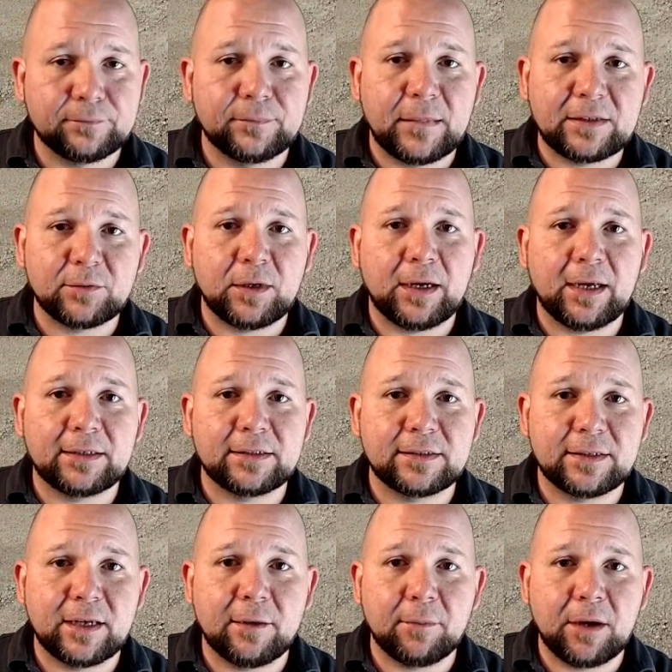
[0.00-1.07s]
That's what I got to
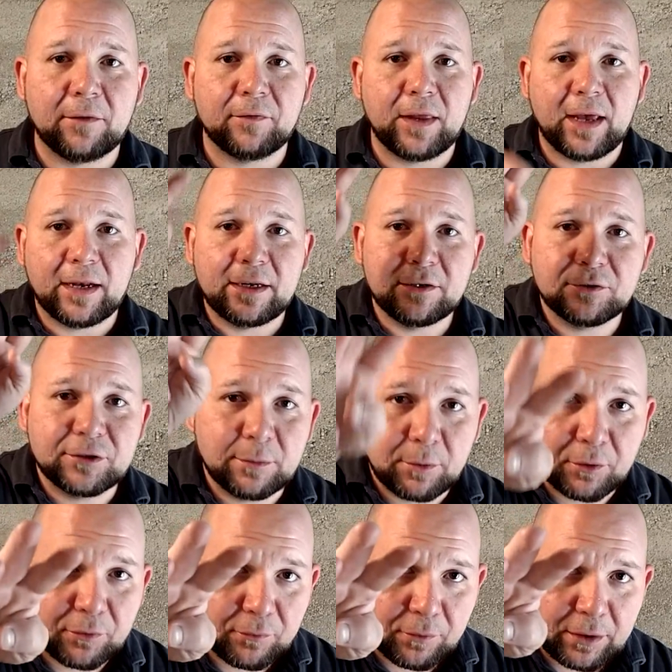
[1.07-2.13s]
say about that. Here's number
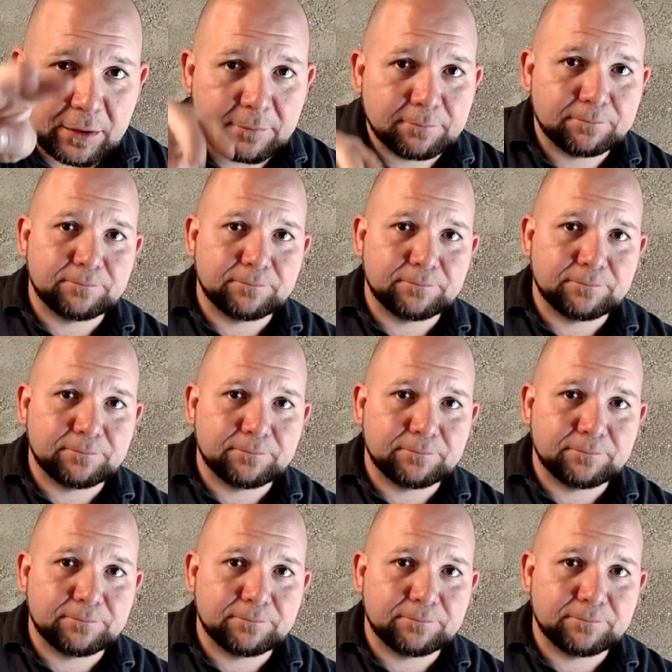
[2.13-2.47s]
3.